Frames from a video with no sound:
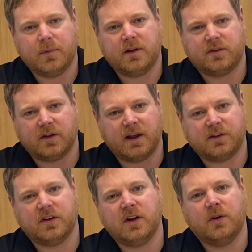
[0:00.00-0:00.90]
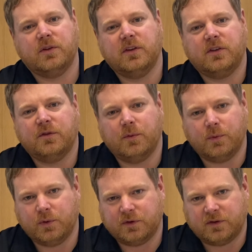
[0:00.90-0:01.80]
So that's a notice of
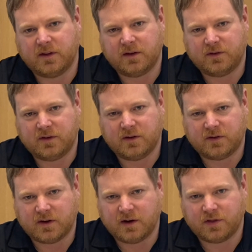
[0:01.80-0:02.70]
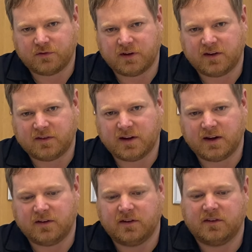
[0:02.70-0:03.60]
award. So those are your kind of 3
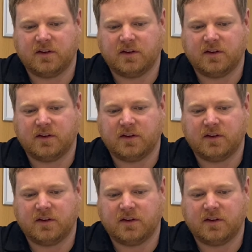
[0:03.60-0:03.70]
stages.